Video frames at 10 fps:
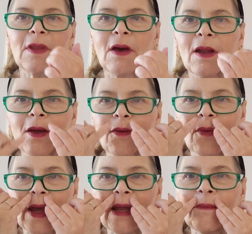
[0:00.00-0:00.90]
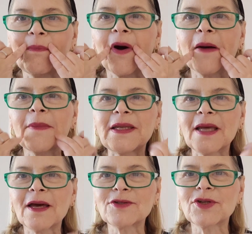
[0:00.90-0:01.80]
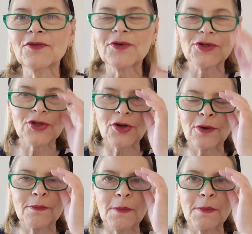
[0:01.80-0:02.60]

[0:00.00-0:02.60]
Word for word: Got a great balmy texture for sure.